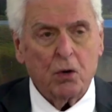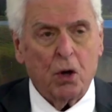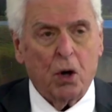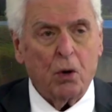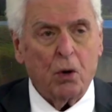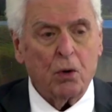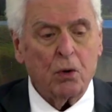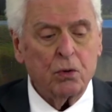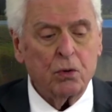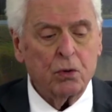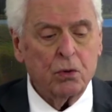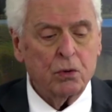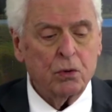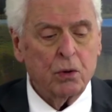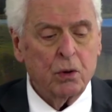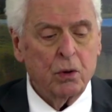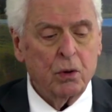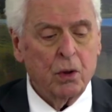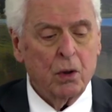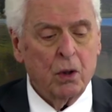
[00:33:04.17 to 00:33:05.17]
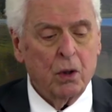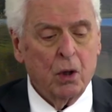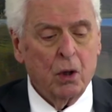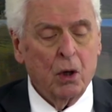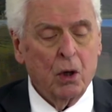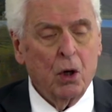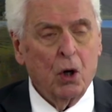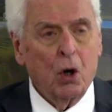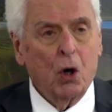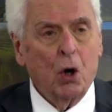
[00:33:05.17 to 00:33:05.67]
those
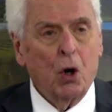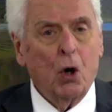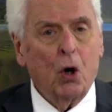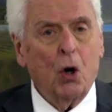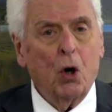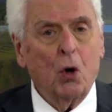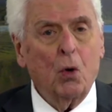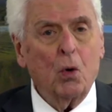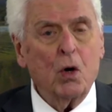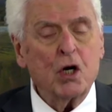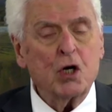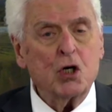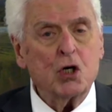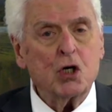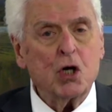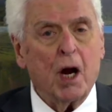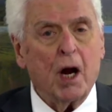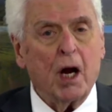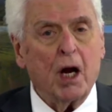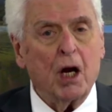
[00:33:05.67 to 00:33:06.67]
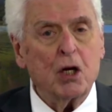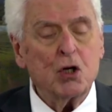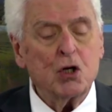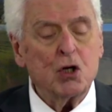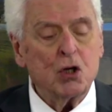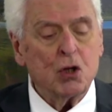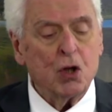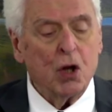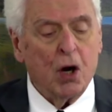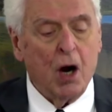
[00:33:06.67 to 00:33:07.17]
who would
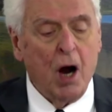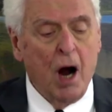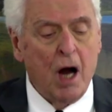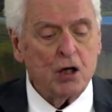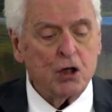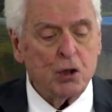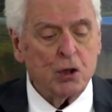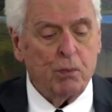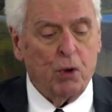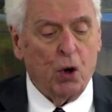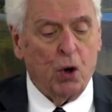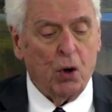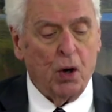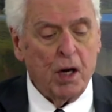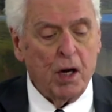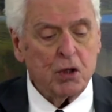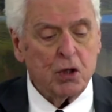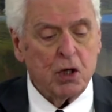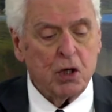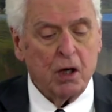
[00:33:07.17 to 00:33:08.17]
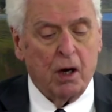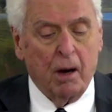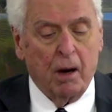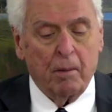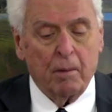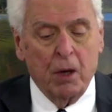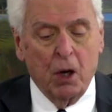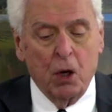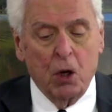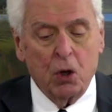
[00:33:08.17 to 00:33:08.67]
change the gospel. Let's
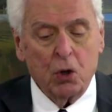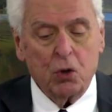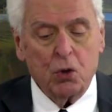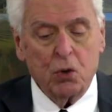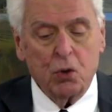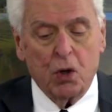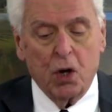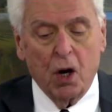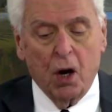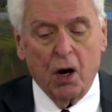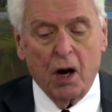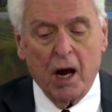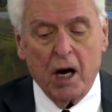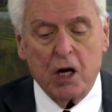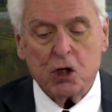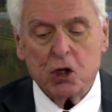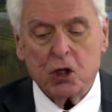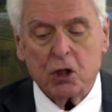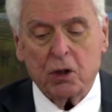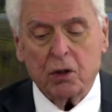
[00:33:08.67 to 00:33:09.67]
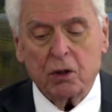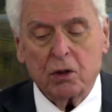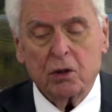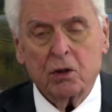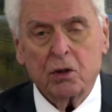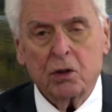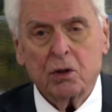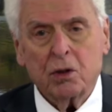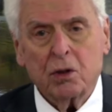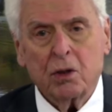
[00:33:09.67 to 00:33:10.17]
come to
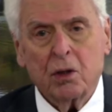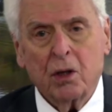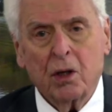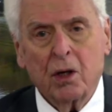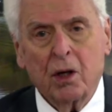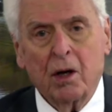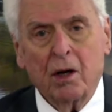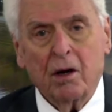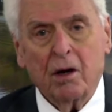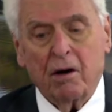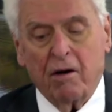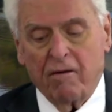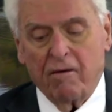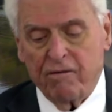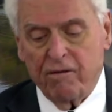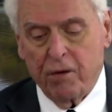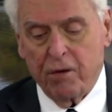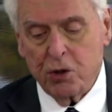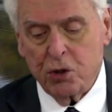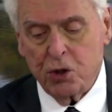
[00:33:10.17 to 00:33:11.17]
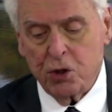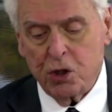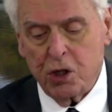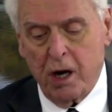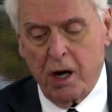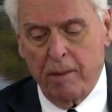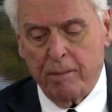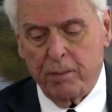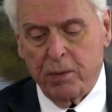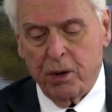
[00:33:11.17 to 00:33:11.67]
Galatians, the first
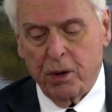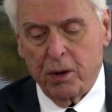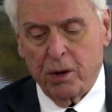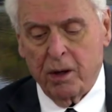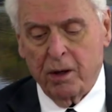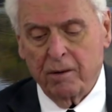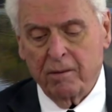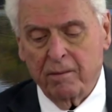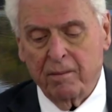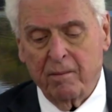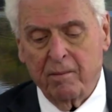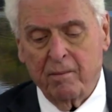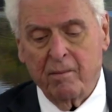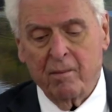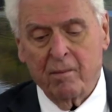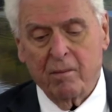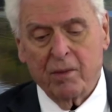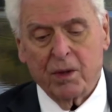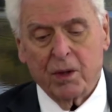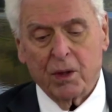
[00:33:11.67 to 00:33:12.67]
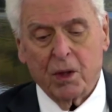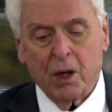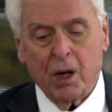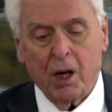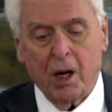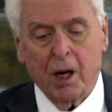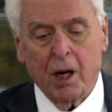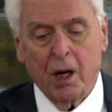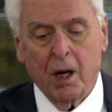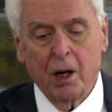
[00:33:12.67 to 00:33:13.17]
chapter,
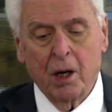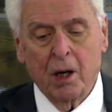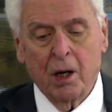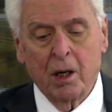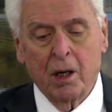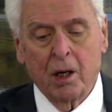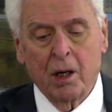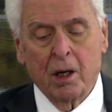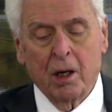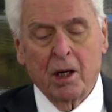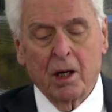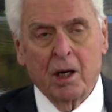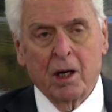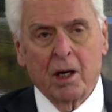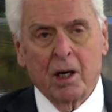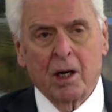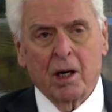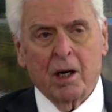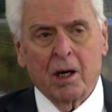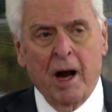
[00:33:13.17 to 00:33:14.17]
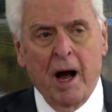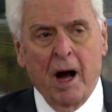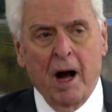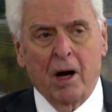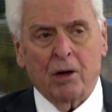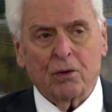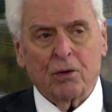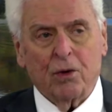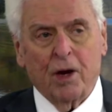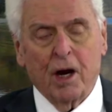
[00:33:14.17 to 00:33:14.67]
okay?
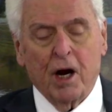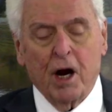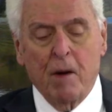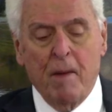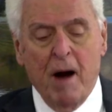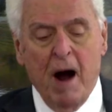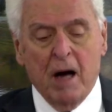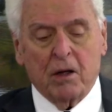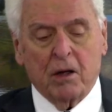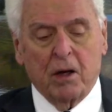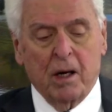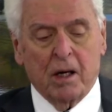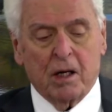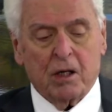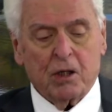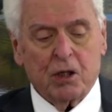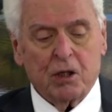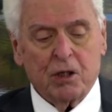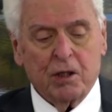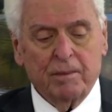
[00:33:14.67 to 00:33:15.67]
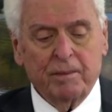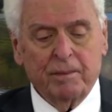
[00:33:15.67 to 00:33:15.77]
Now, think about this.